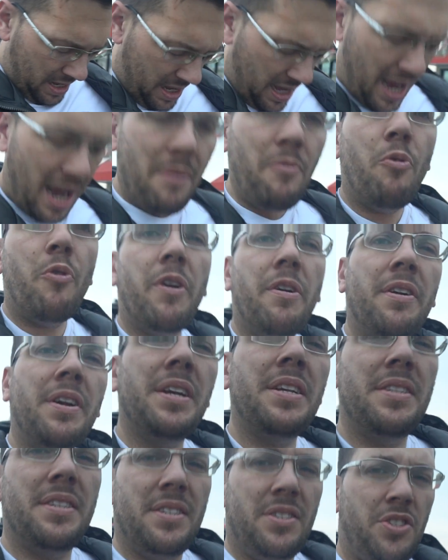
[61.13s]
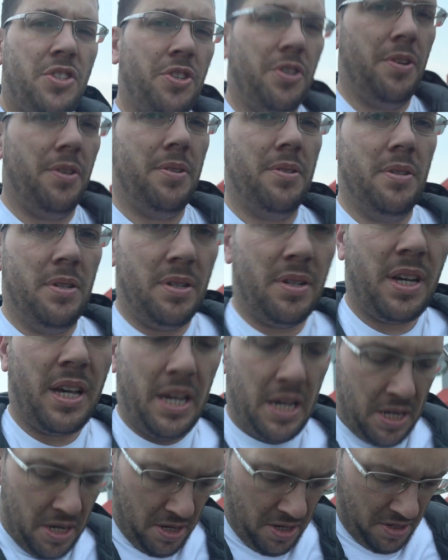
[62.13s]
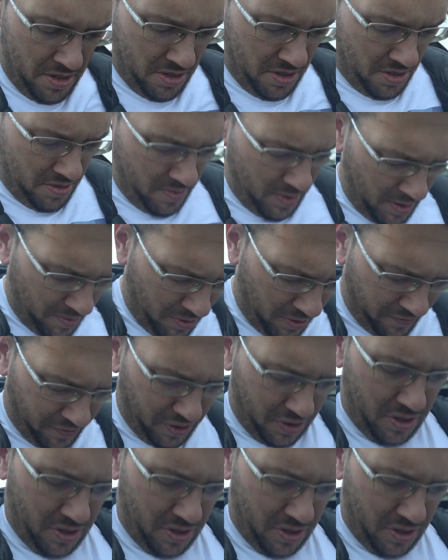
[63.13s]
I'm wearing this shirt. Okay, maybe if you